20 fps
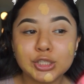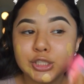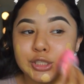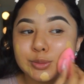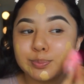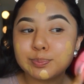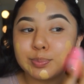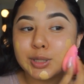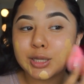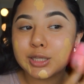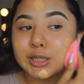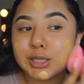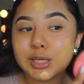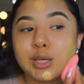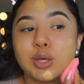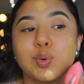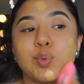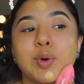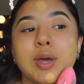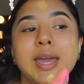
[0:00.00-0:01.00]
just
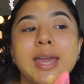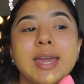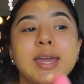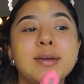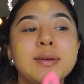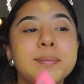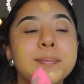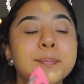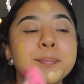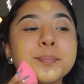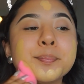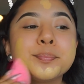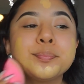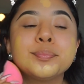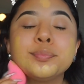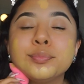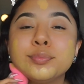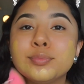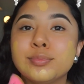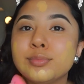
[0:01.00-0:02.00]
blending away,
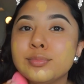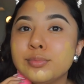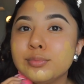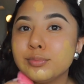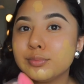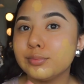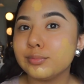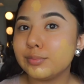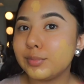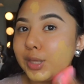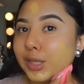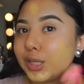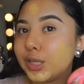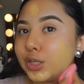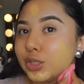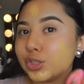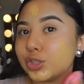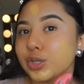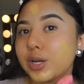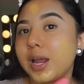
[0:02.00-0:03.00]

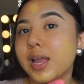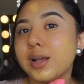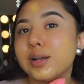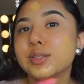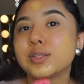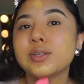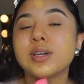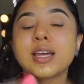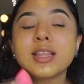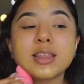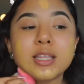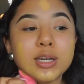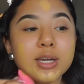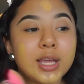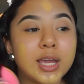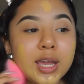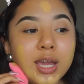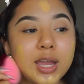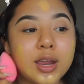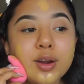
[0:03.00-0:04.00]
making sure I also get the
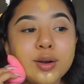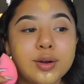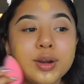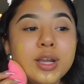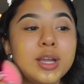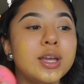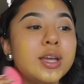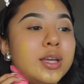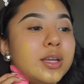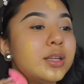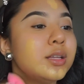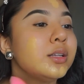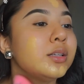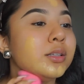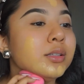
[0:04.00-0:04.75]
neck area.